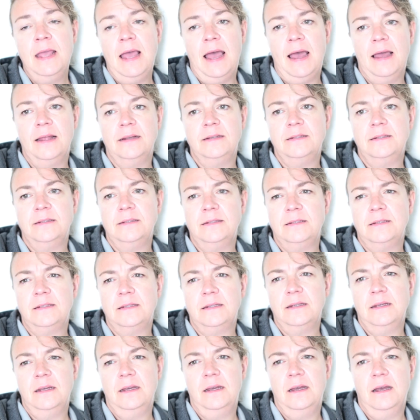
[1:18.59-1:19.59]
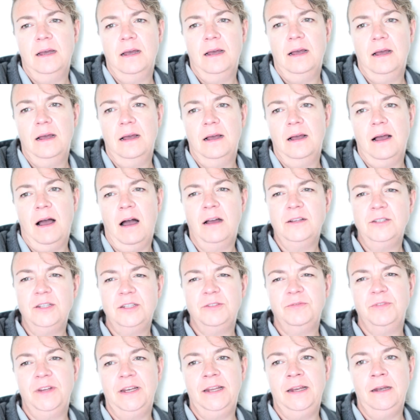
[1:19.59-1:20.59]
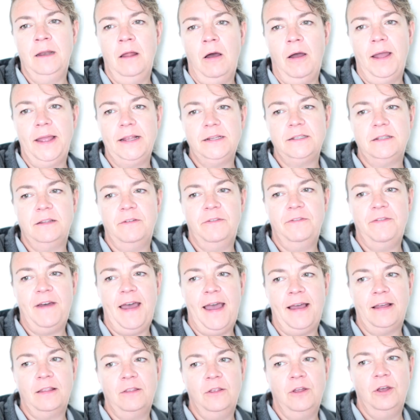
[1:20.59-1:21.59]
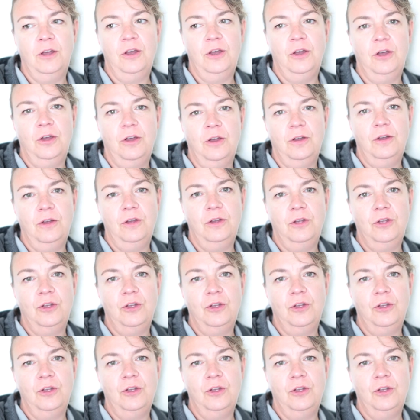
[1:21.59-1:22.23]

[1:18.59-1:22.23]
And I just really liked the fact that